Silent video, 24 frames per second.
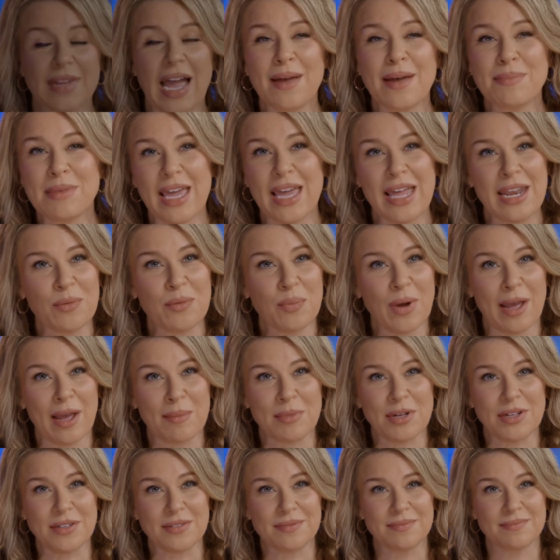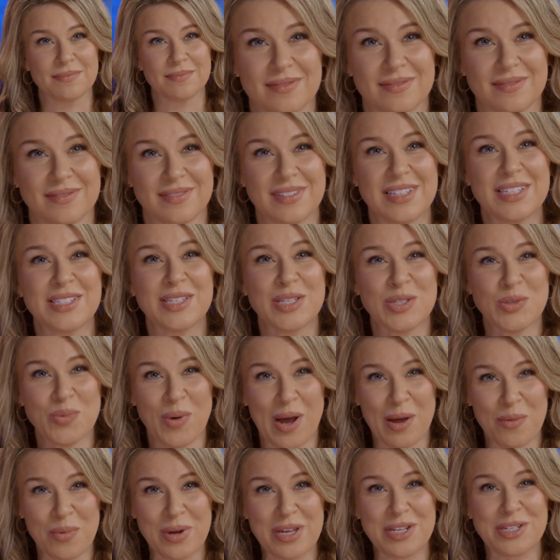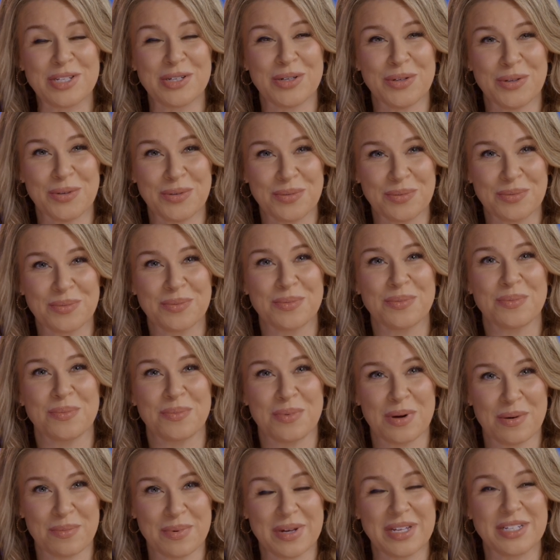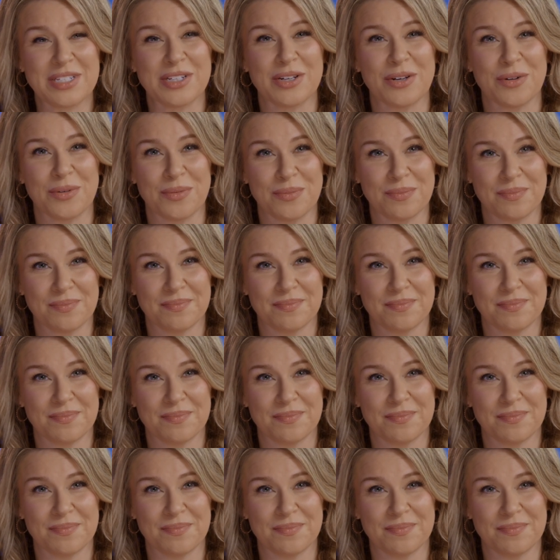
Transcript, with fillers: I'm Katie Raml. This is why we do what we do.